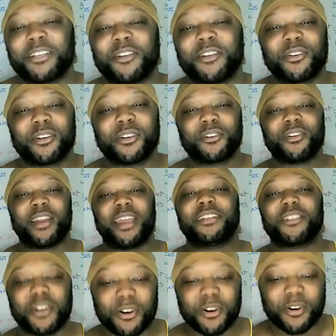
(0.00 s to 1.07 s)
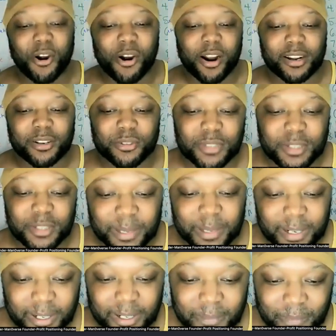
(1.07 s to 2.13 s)
So you can create your own article
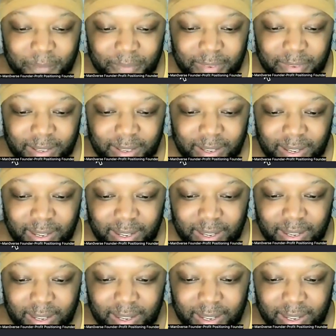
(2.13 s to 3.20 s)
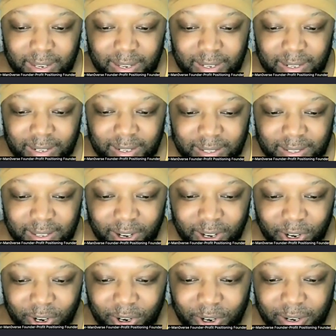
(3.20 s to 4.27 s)
spinner uh,
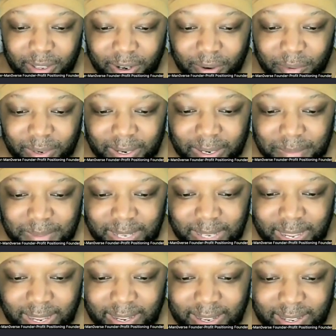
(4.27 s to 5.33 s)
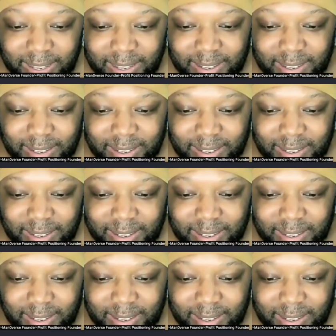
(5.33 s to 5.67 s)
on your website.